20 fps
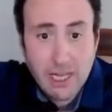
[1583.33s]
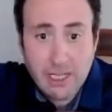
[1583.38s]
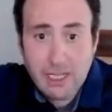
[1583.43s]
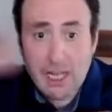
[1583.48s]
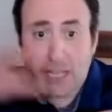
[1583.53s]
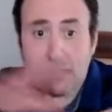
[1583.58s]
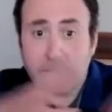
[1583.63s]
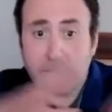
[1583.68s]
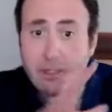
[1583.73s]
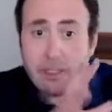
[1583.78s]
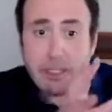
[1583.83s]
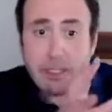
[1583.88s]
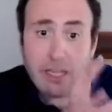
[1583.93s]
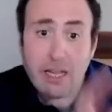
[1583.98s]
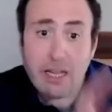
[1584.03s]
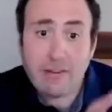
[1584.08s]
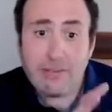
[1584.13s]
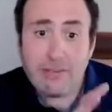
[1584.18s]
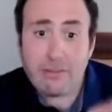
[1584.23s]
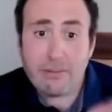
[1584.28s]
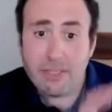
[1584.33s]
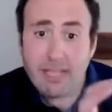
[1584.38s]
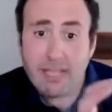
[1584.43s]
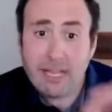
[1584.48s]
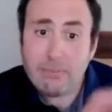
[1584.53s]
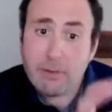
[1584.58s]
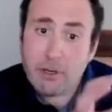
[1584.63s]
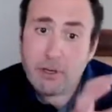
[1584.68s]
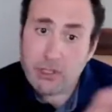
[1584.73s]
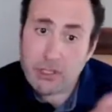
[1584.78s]
Not a lot of times,
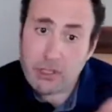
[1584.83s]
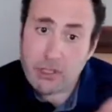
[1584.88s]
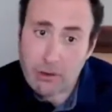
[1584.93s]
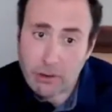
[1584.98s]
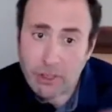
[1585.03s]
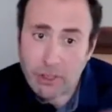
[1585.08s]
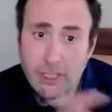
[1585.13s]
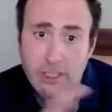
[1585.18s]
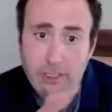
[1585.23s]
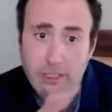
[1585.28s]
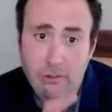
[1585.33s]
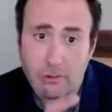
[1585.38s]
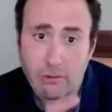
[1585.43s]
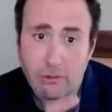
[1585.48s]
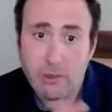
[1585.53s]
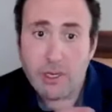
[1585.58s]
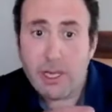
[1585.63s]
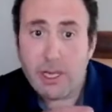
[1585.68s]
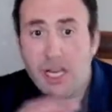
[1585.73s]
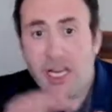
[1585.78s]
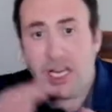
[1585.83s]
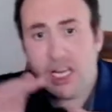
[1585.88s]
not because the earnings grew,